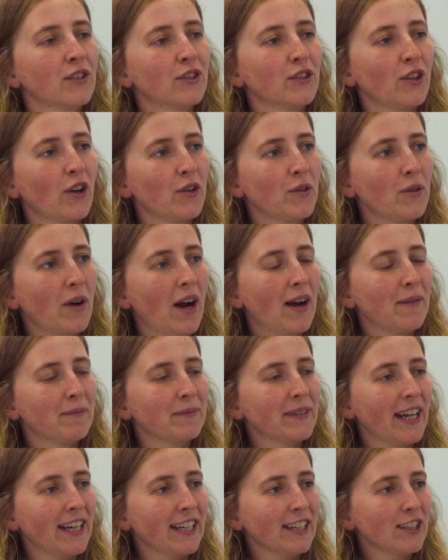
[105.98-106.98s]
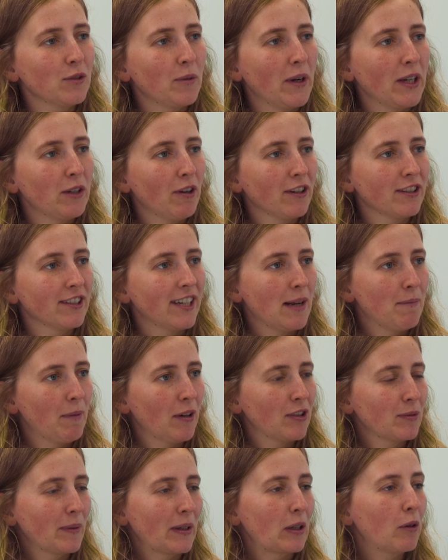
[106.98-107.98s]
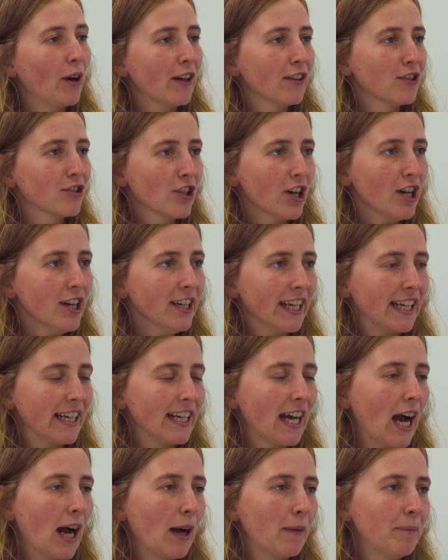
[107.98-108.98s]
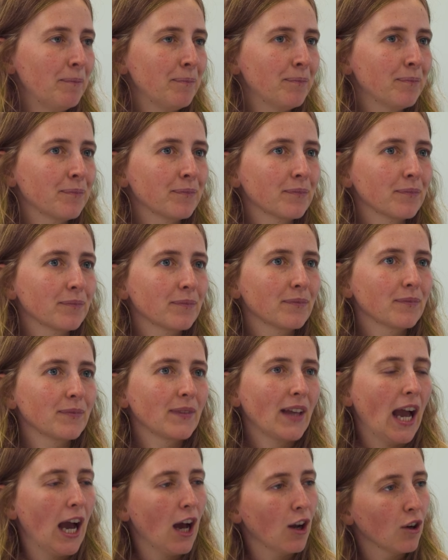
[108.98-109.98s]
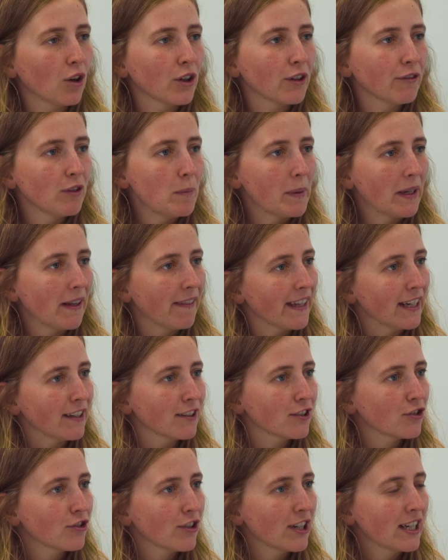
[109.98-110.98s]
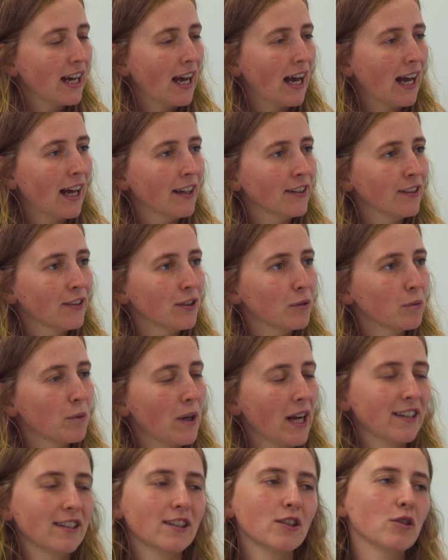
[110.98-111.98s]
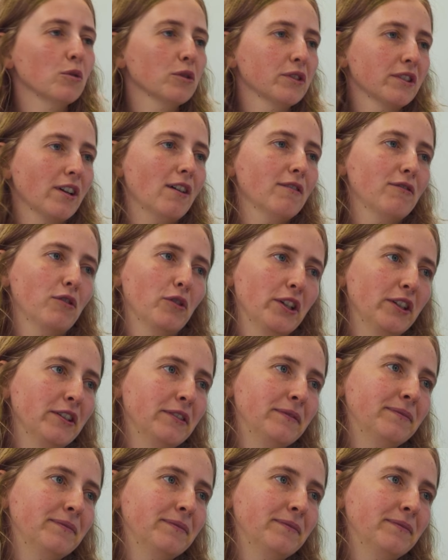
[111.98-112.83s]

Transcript: So getting to where you are today must have been quite the journey. How long have you been in the industry and where did it all start for you?